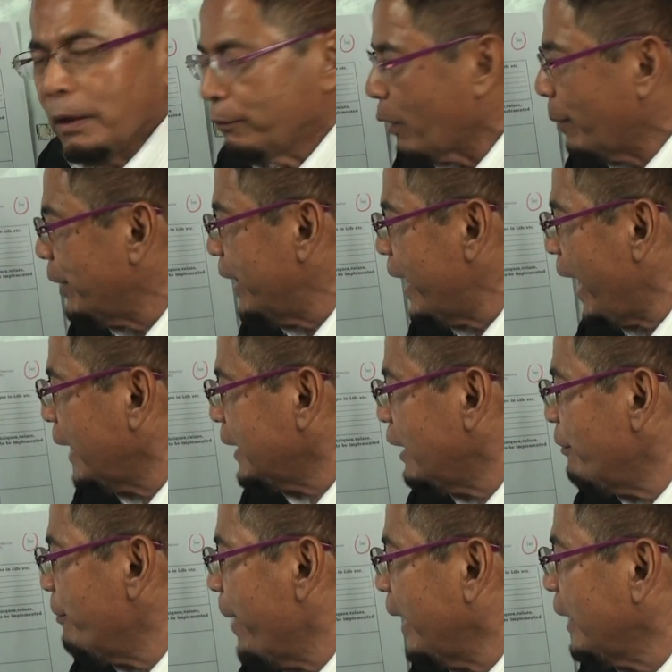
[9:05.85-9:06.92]
from the
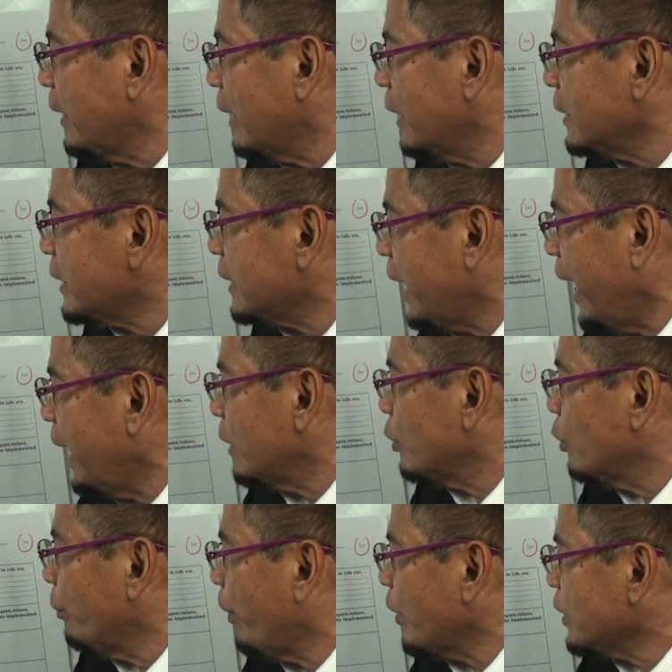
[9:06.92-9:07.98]
negative mental state
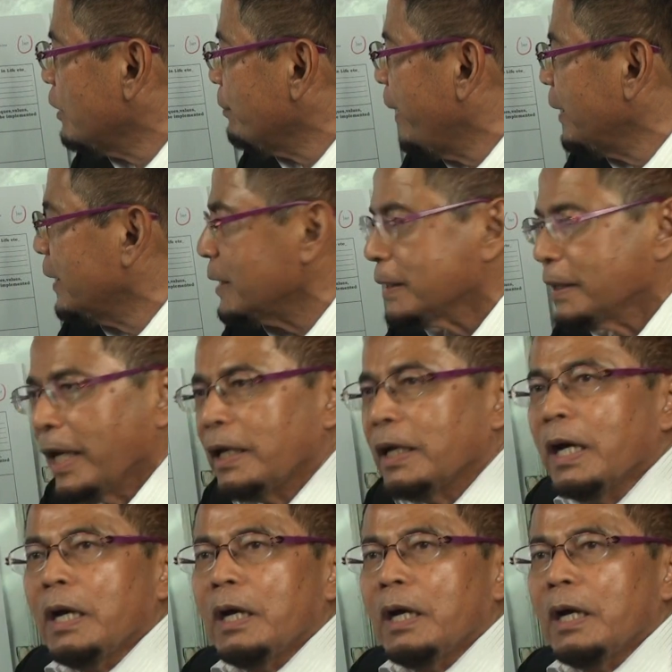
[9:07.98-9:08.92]
to positive mental state